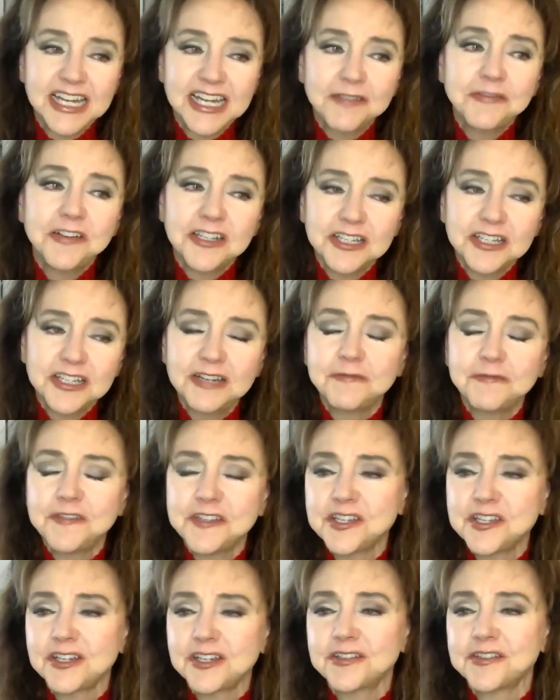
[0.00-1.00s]
definitely a
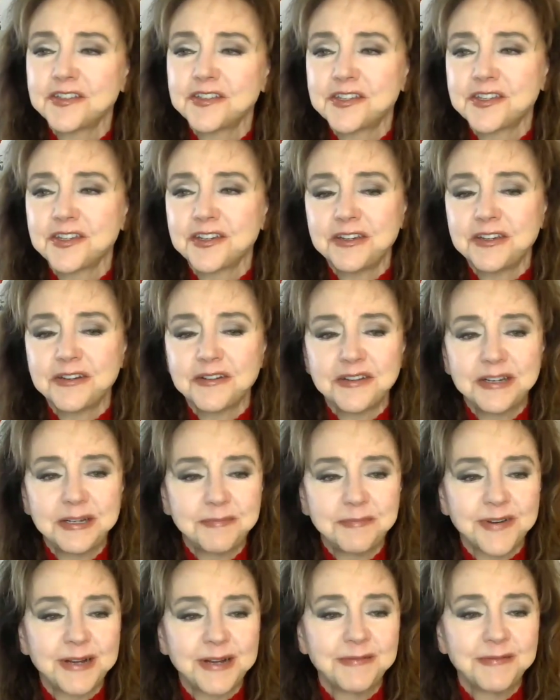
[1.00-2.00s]
physical security
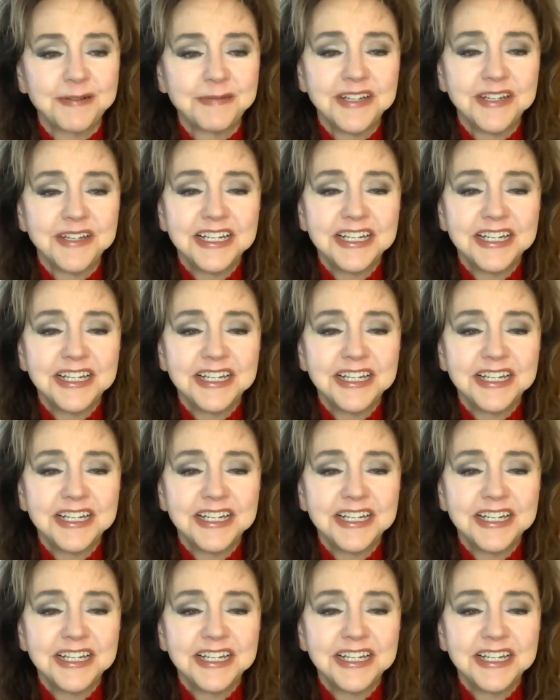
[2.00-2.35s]
problem.